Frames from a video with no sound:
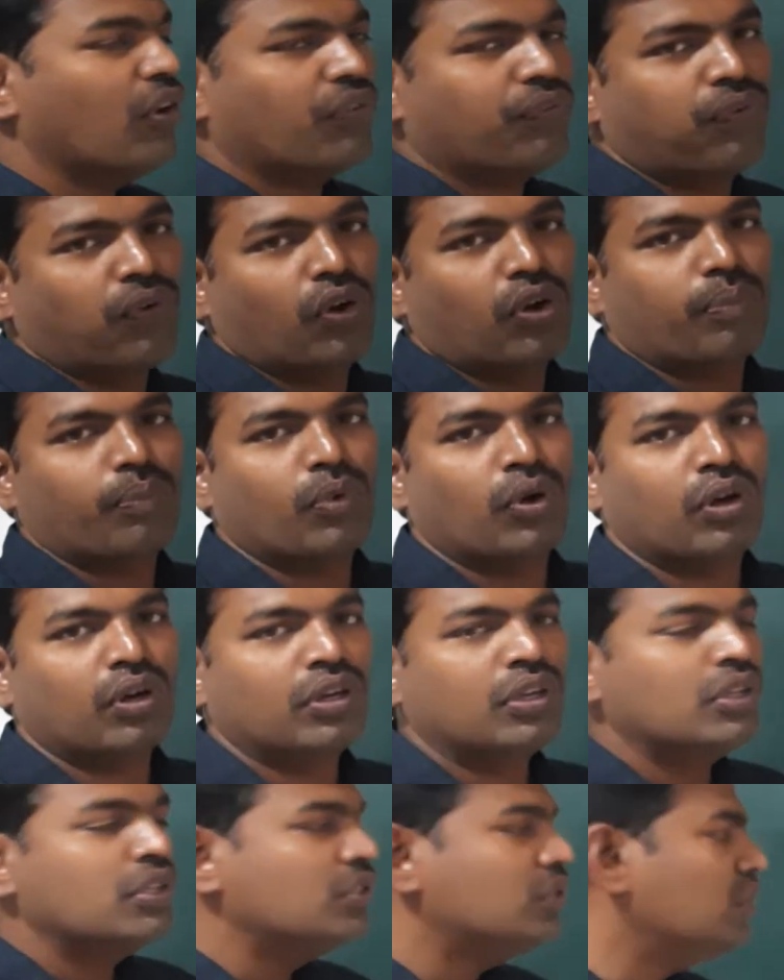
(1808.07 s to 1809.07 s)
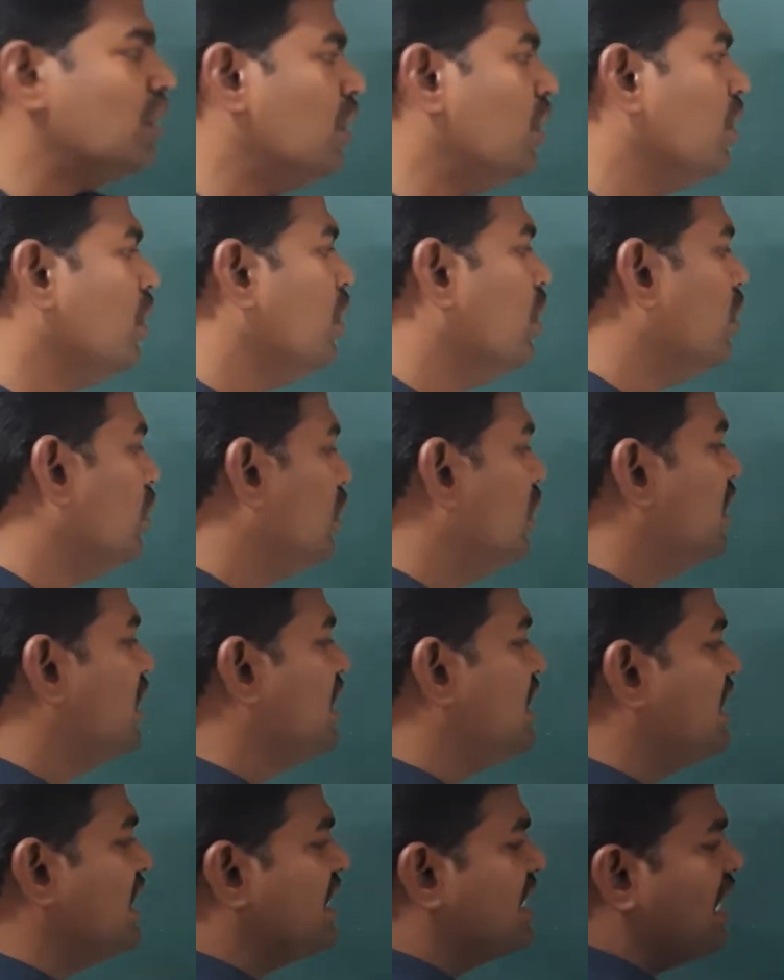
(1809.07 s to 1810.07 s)
4 mole. So
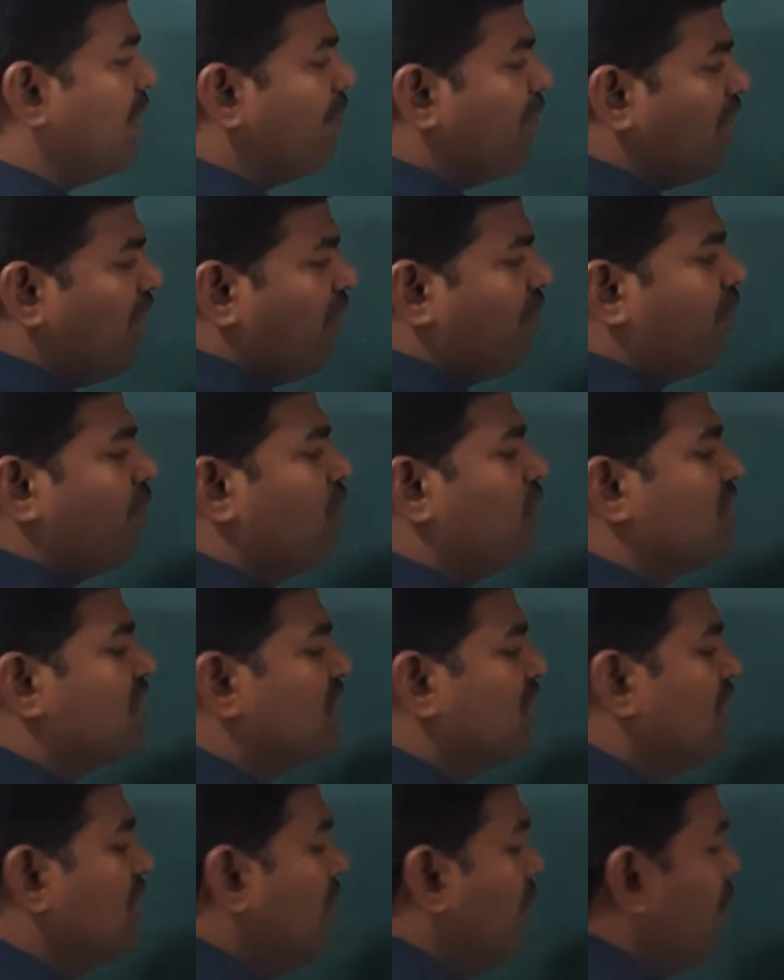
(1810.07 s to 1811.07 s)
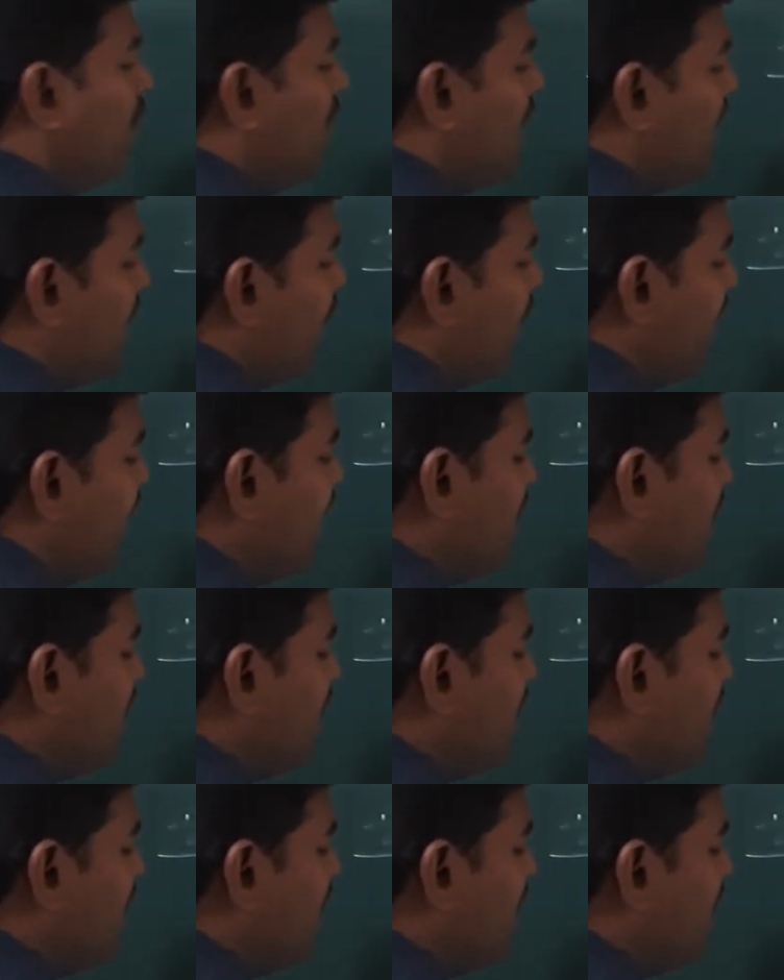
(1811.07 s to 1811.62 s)
this is number of moles, but weight